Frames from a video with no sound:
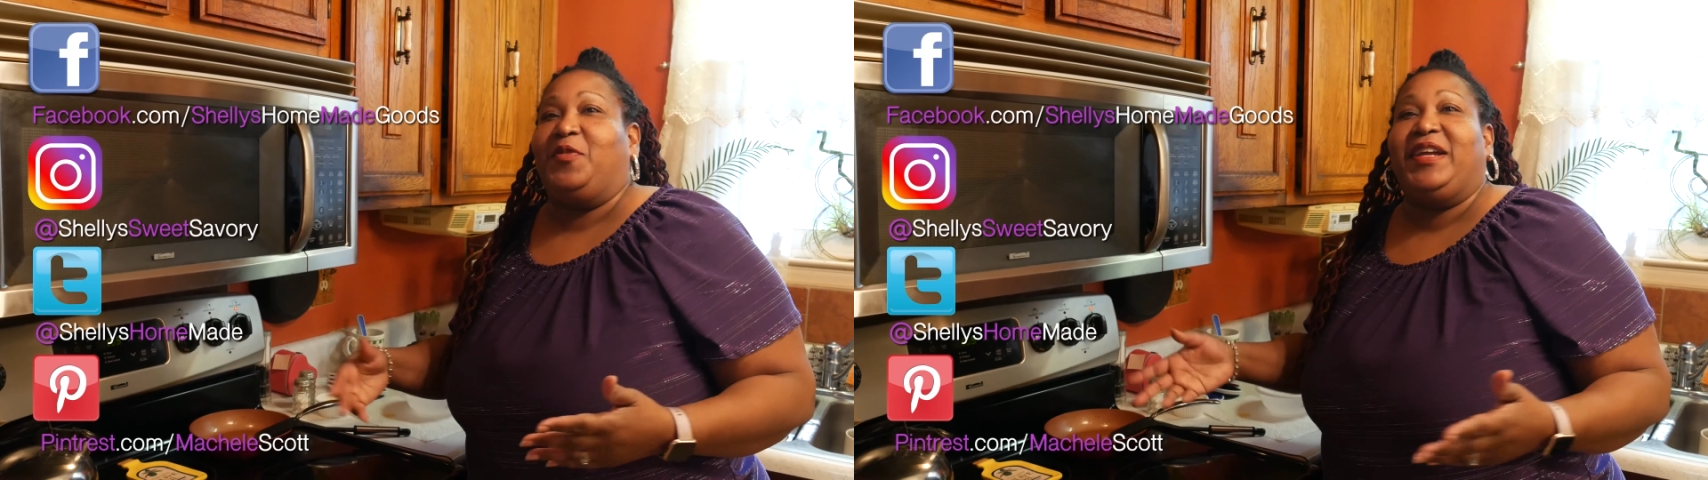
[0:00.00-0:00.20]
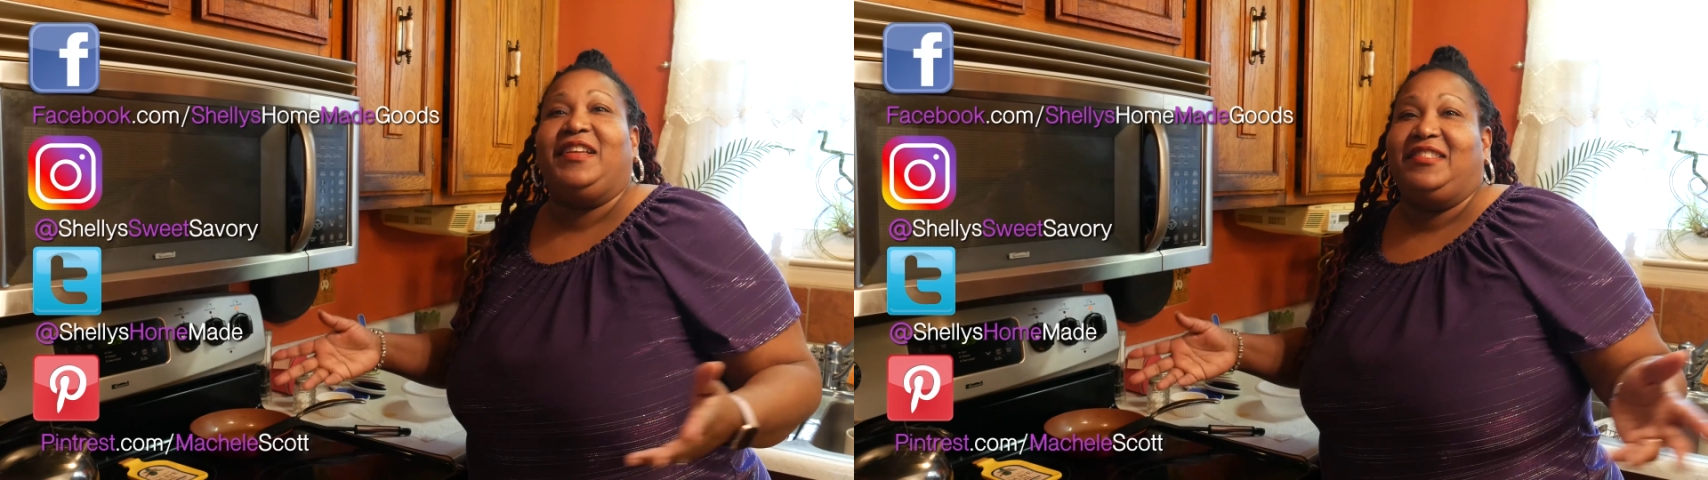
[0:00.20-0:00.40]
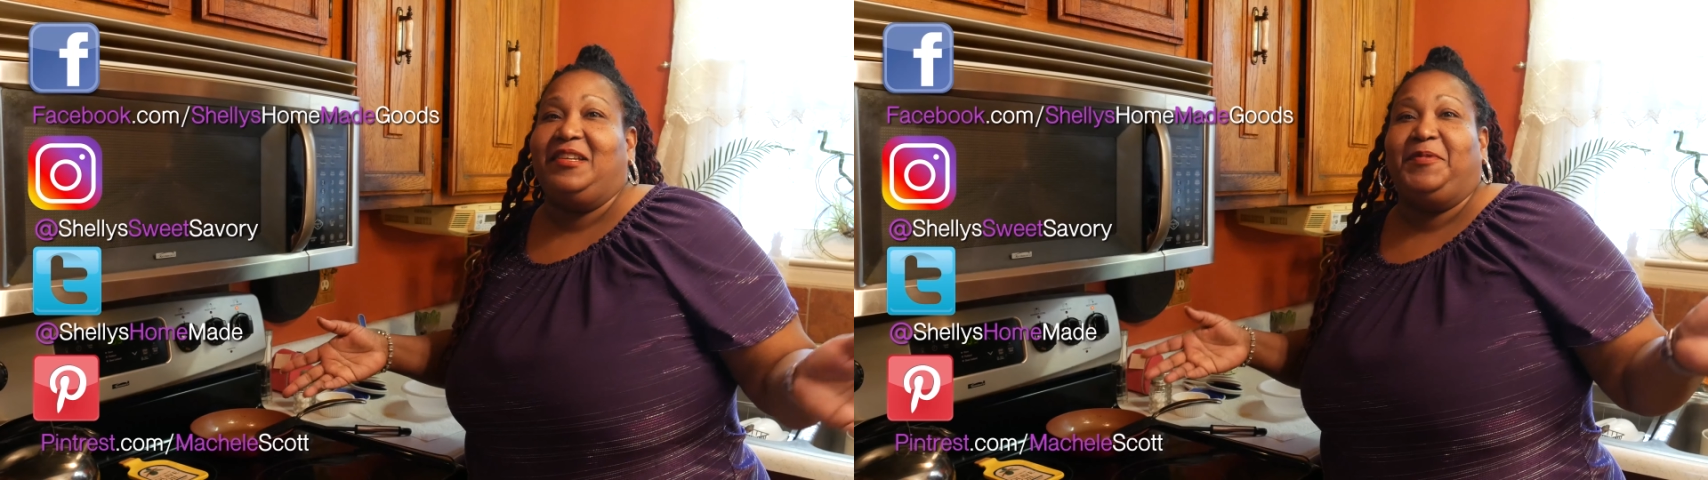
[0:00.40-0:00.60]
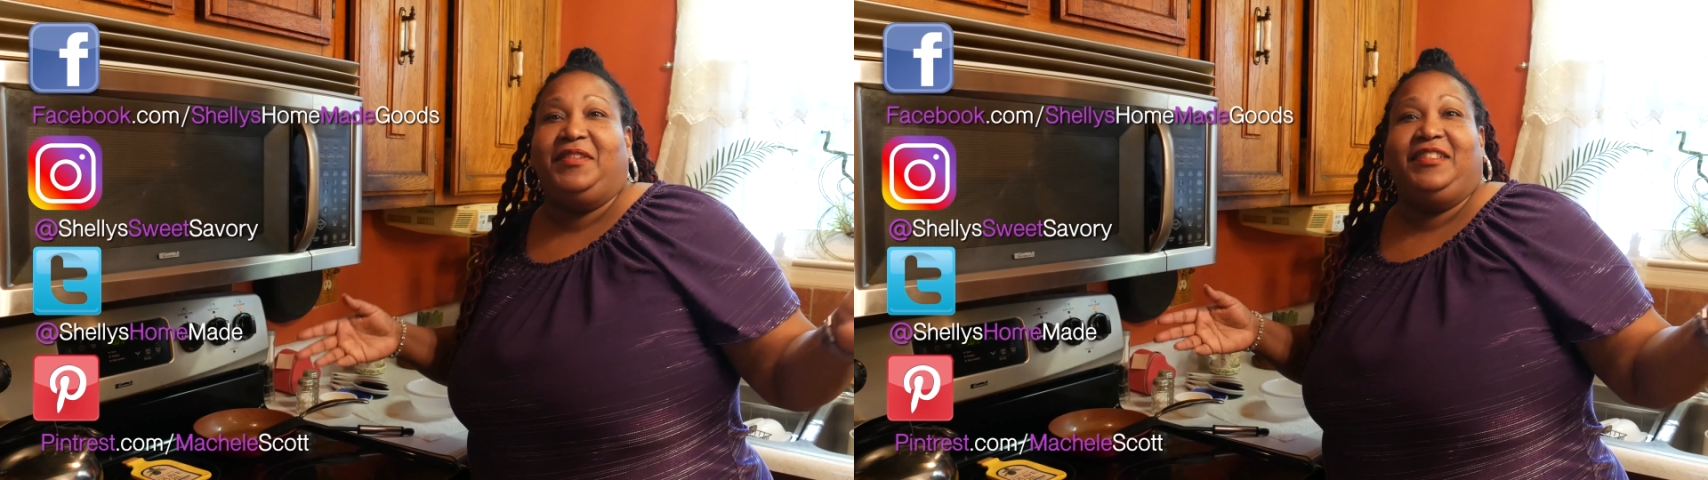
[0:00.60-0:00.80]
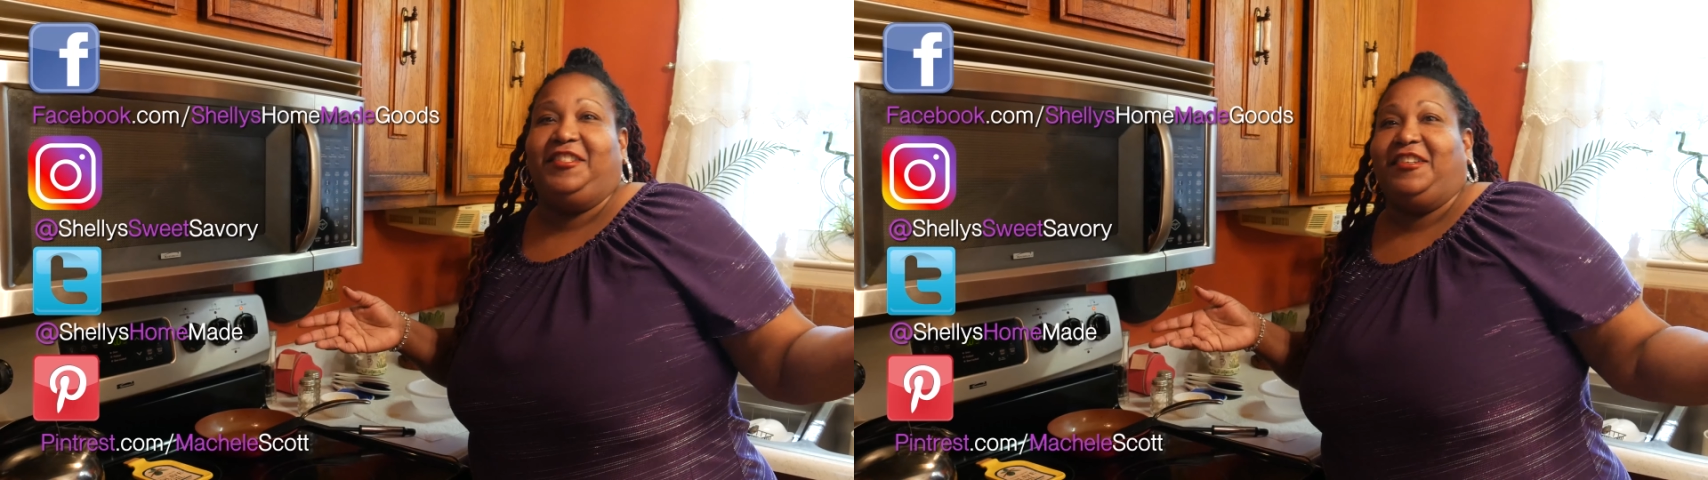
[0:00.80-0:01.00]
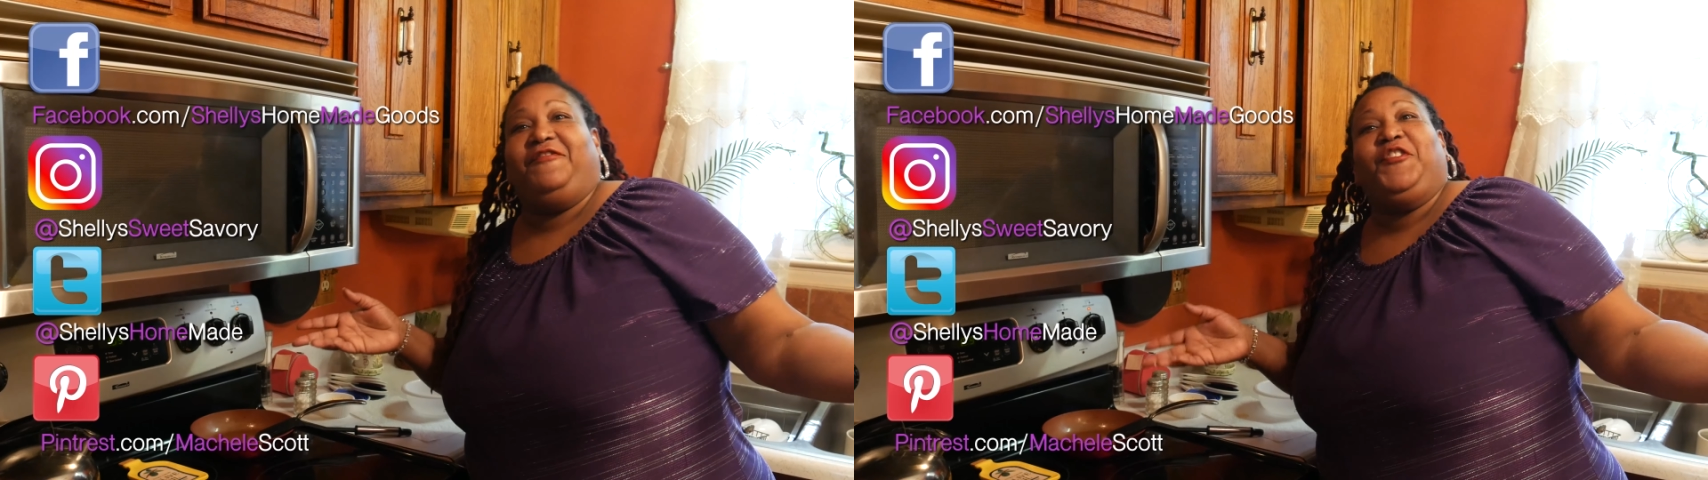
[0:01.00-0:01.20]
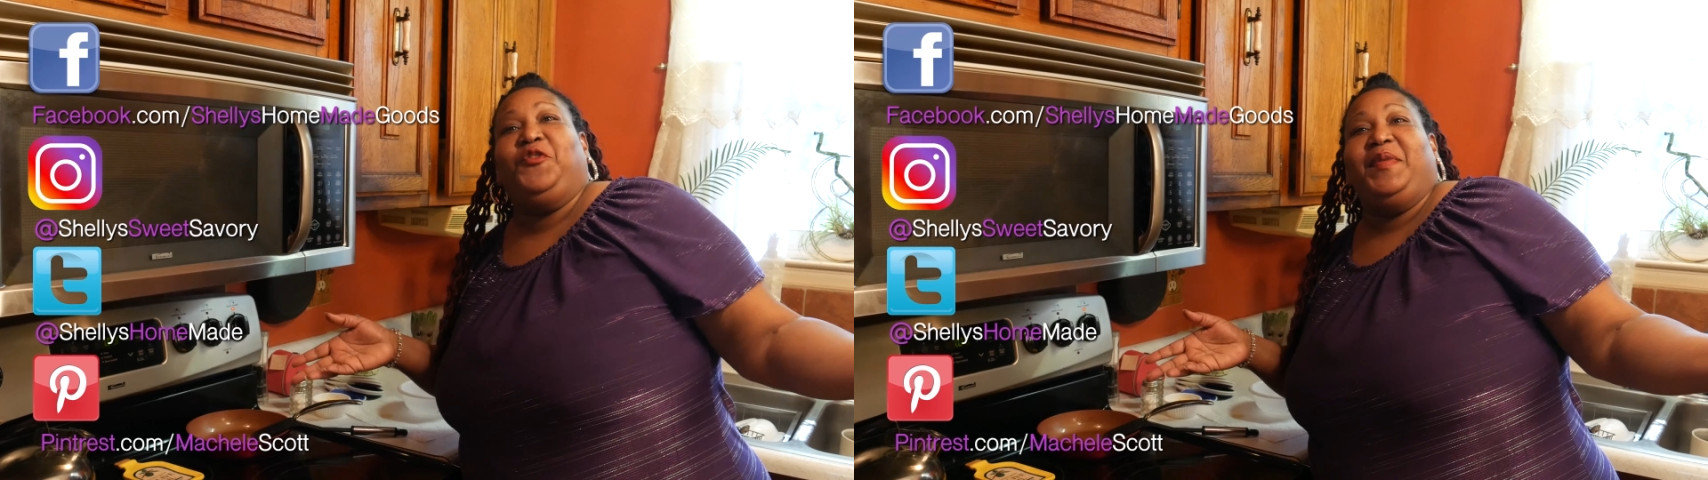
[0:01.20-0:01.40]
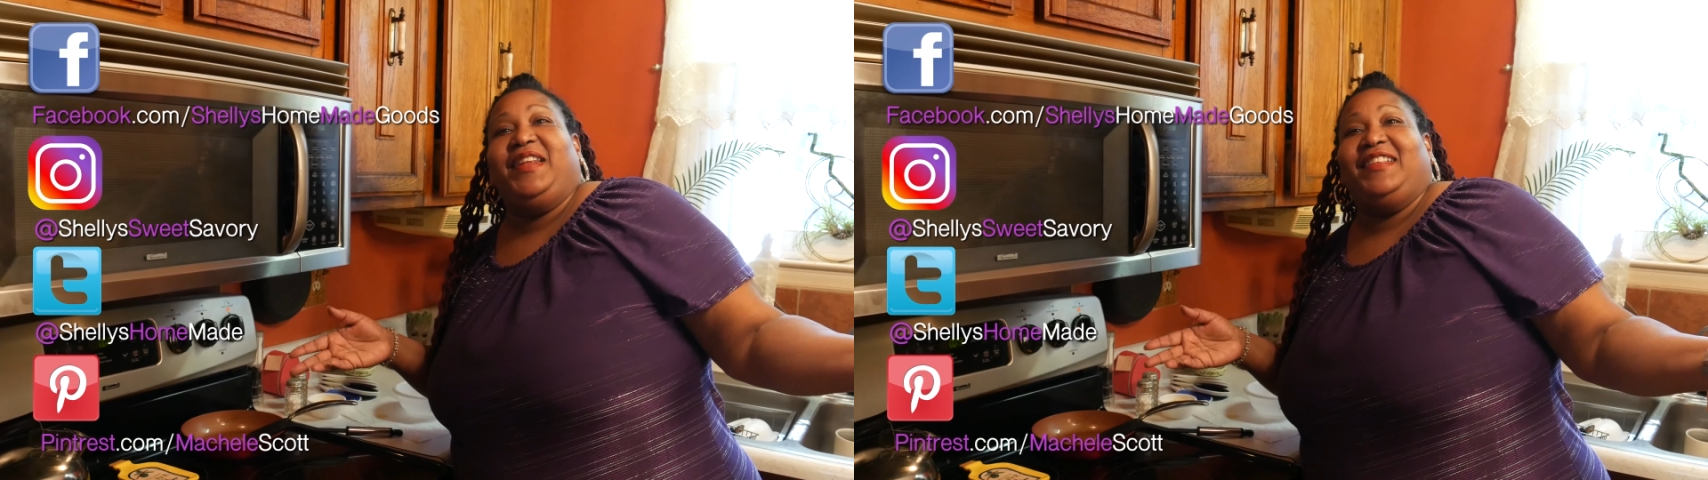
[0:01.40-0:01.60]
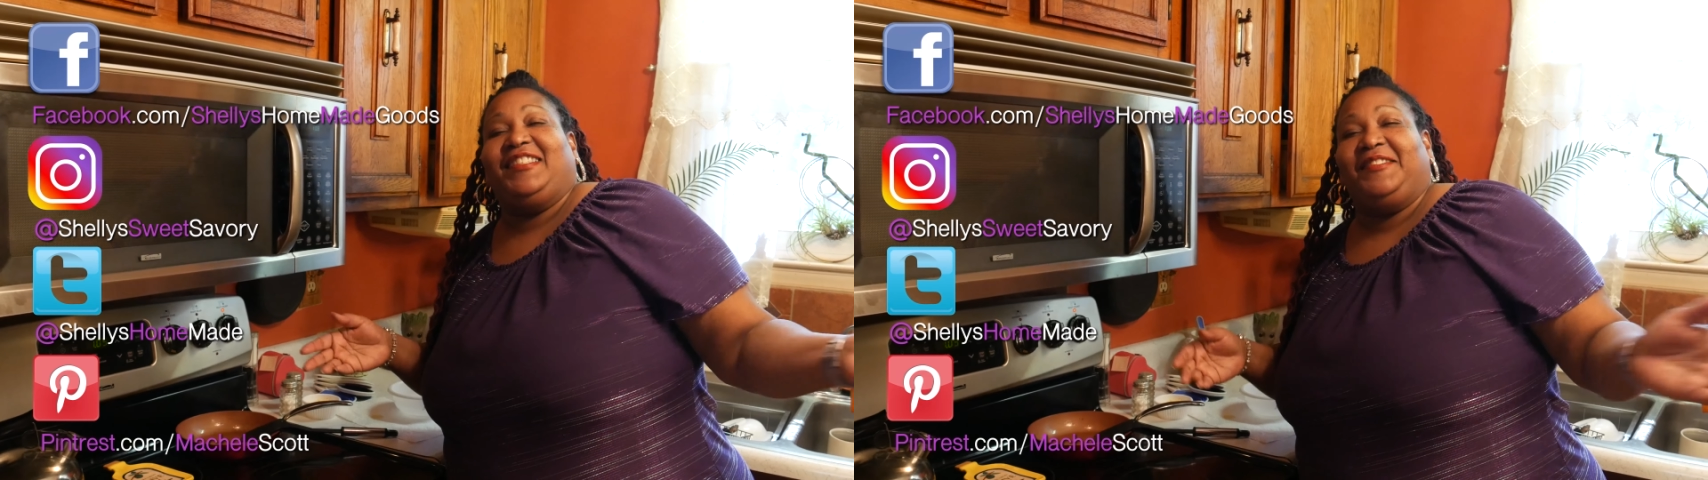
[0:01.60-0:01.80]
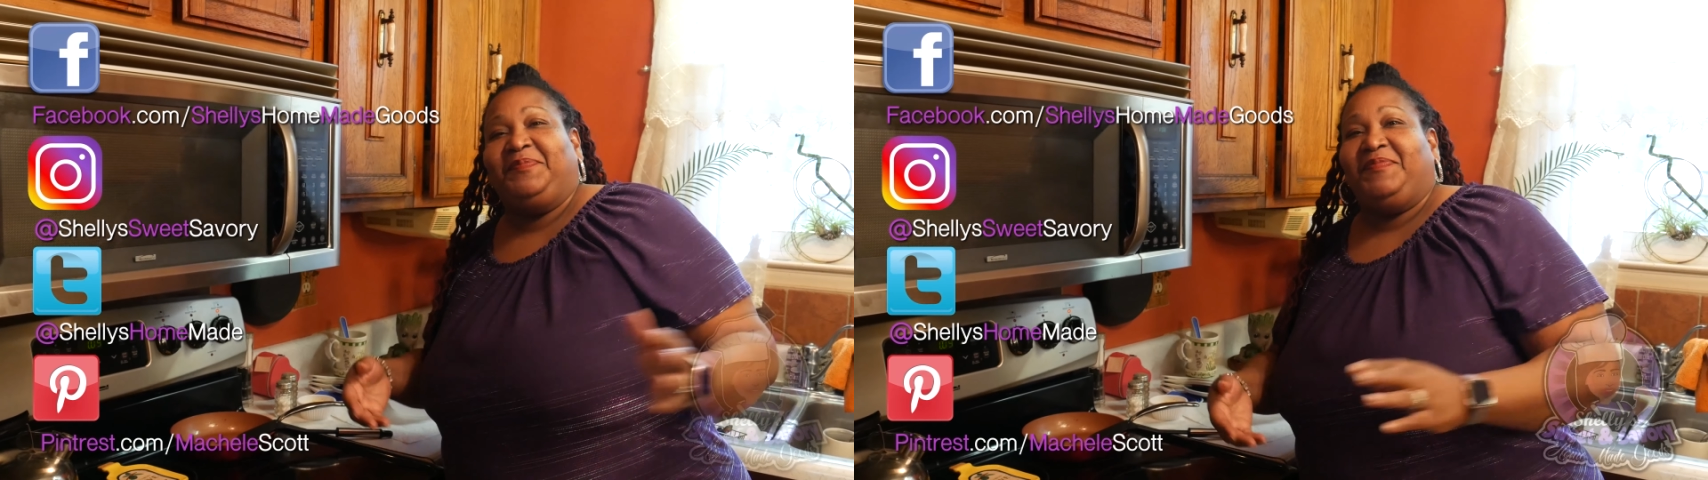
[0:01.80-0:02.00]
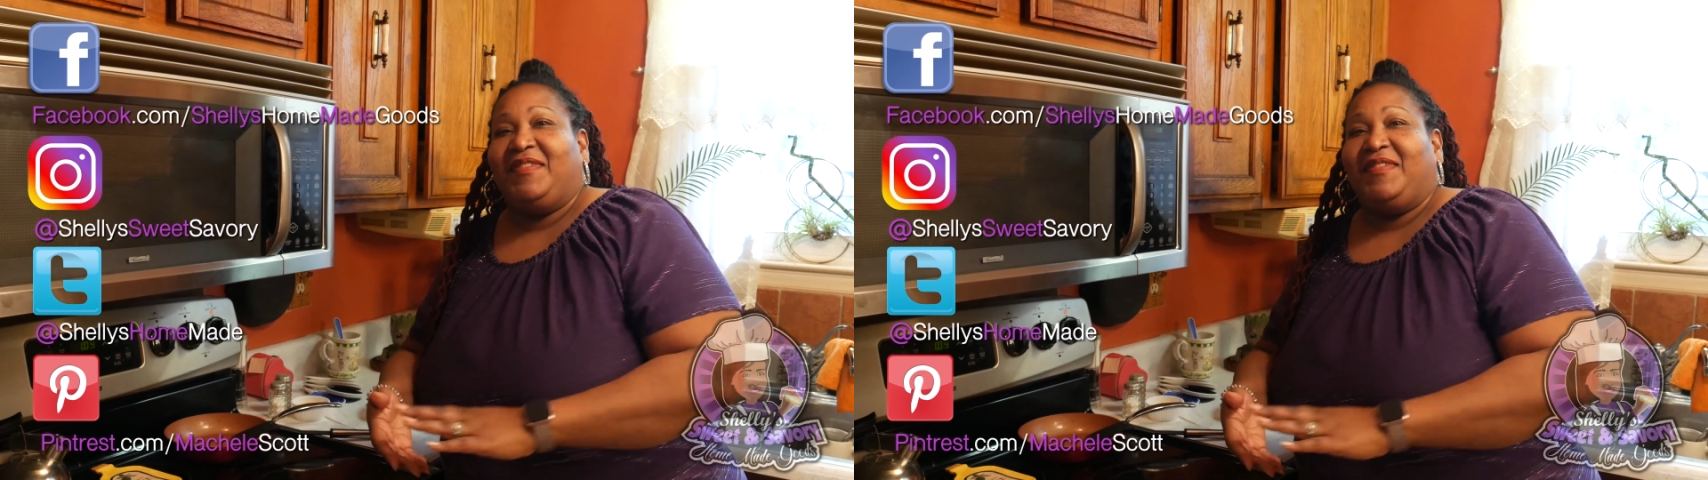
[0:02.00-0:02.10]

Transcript: Quick and simple and took a few minutes.